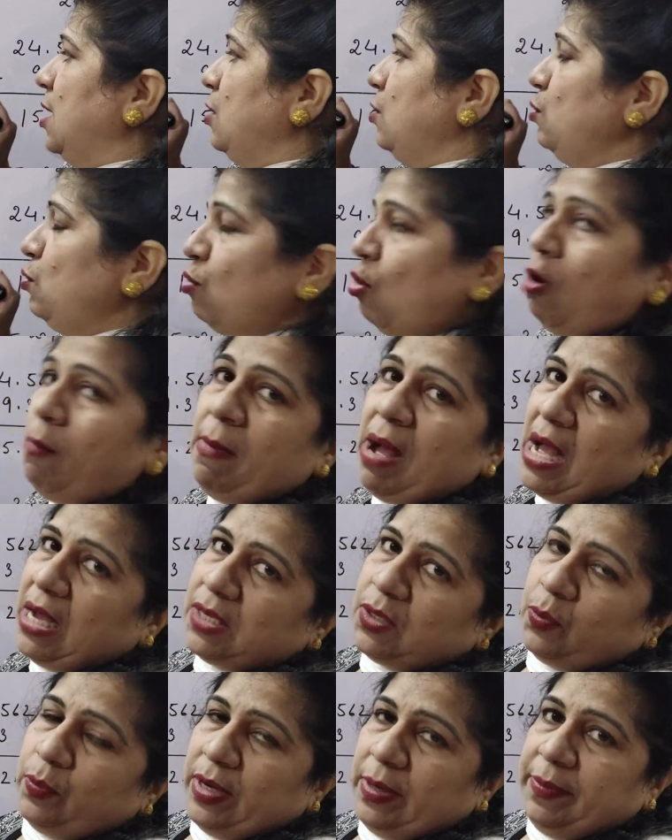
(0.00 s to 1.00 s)
no
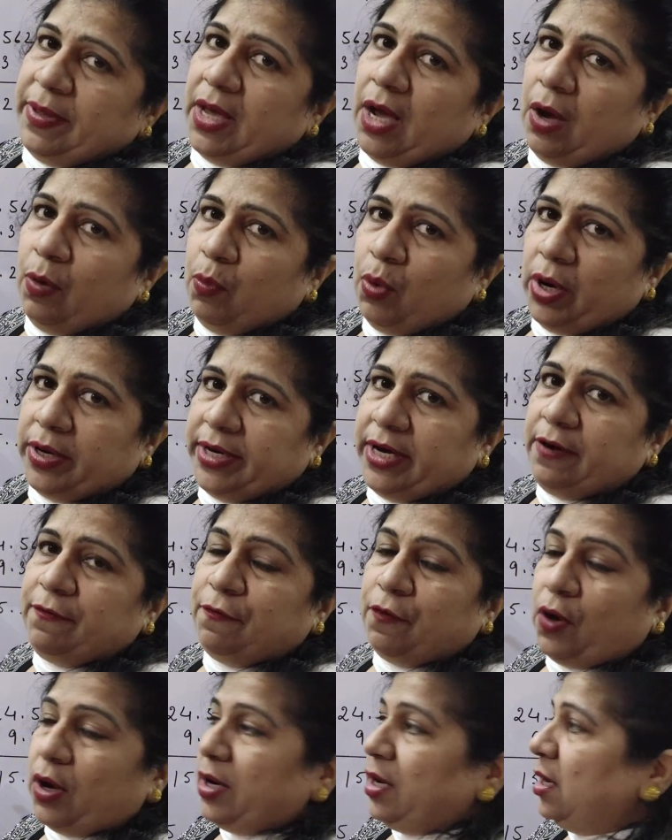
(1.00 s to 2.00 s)
mark will be
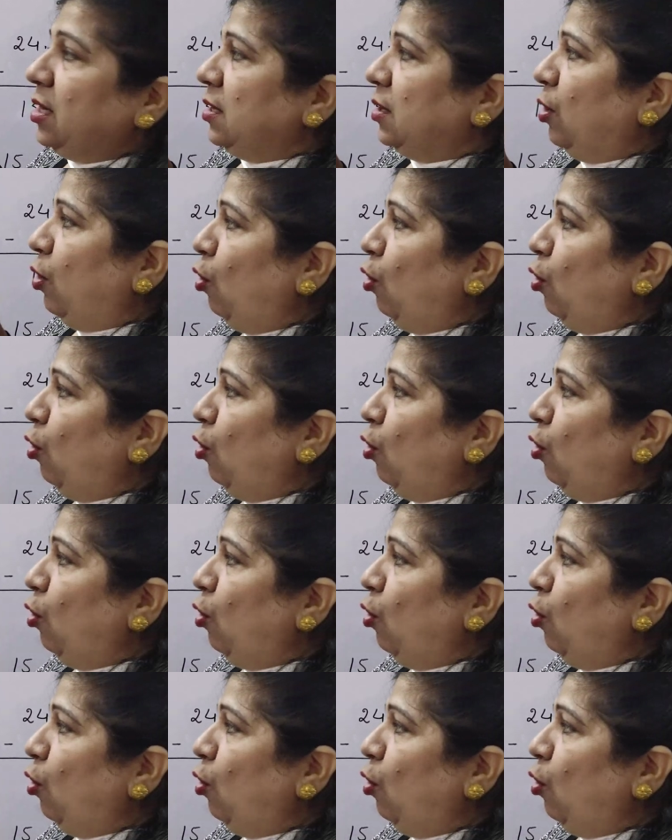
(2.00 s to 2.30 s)
awarded for